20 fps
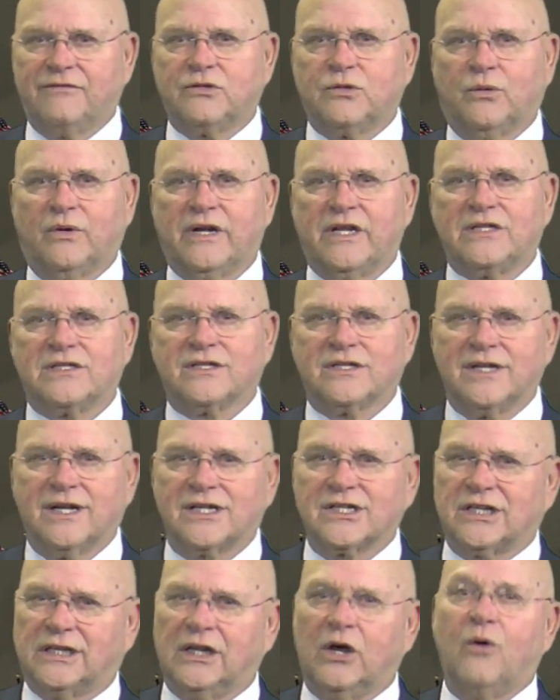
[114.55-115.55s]

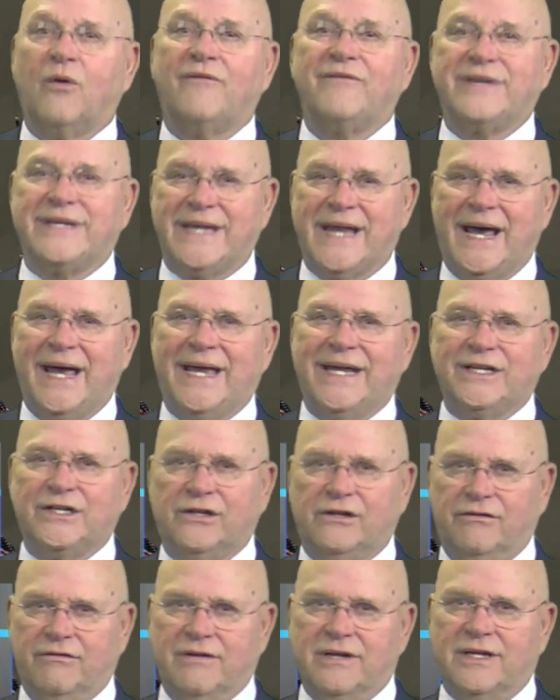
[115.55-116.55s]
26, low of 9
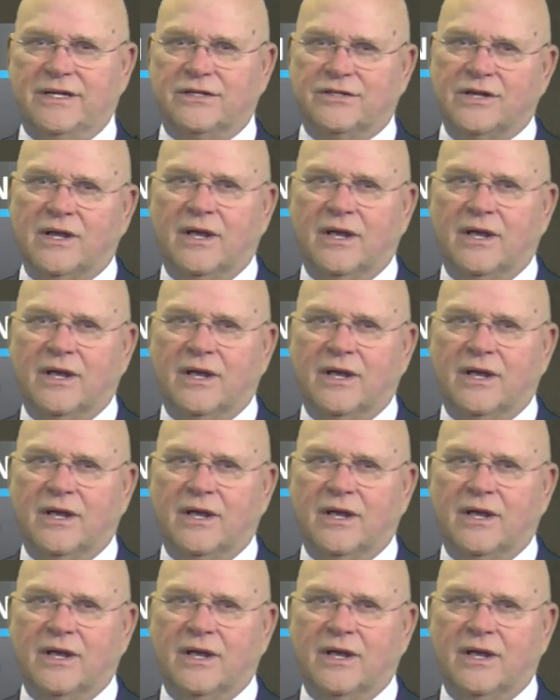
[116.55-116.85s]
degrees